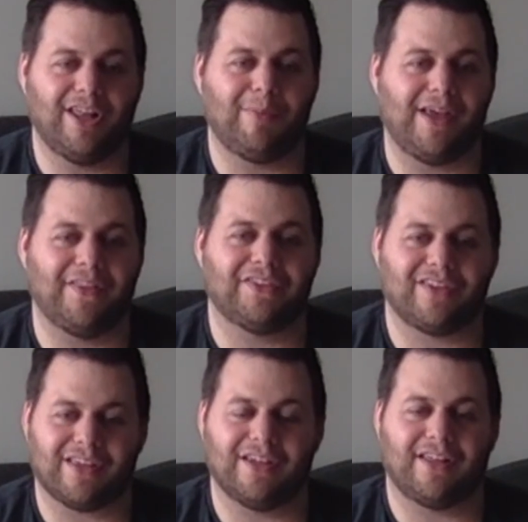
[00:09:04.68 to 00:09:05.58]
him, and the
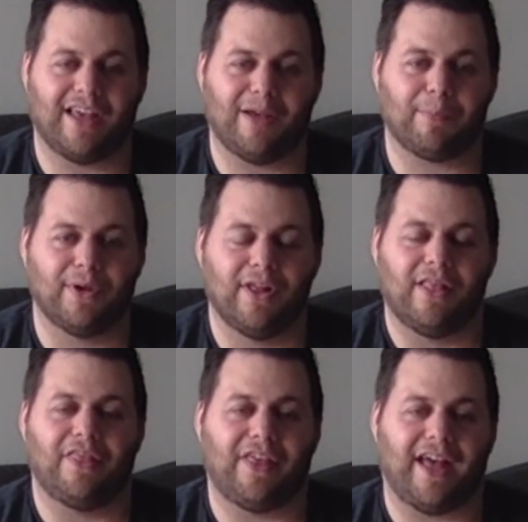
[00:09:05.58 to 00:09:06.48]
second camp
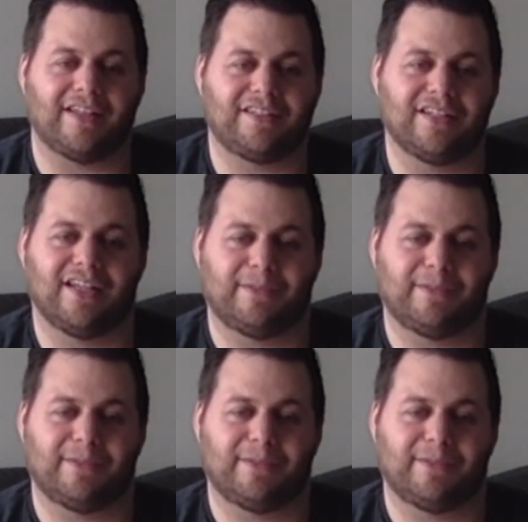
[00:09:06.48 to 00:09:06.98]
that